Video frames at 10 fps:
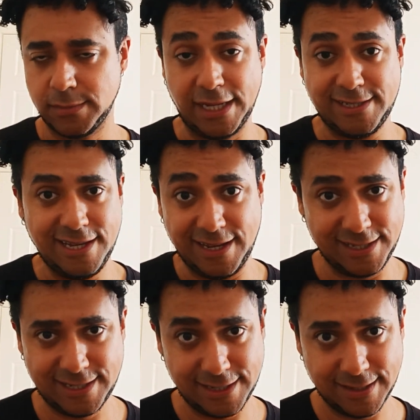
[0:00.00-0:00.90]
that's
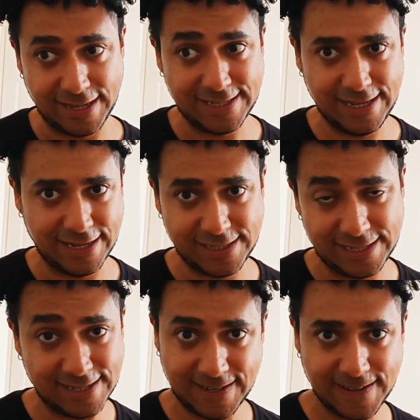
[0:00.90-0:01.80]

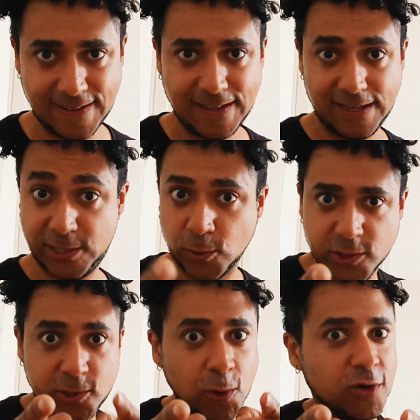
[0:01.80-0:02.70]
it. Don't
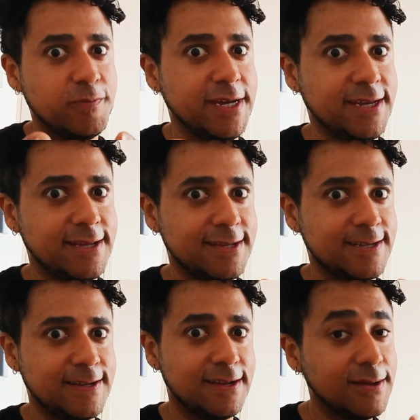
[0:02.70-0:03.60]
stalk me,
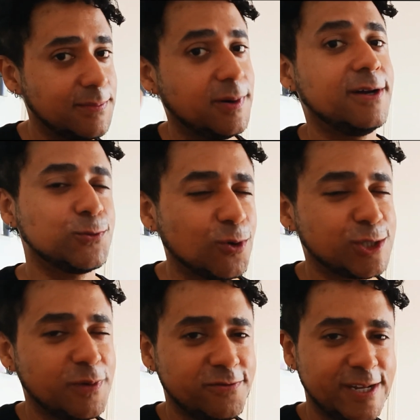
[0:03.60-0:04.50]
but
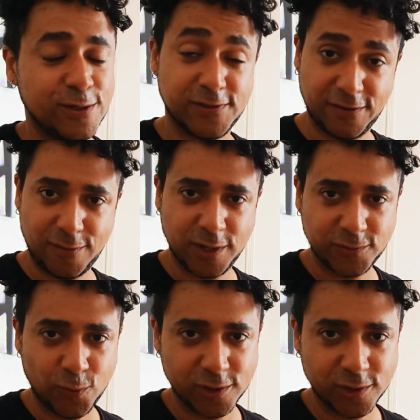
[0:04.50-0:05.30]
watch my videos. Thank you very much for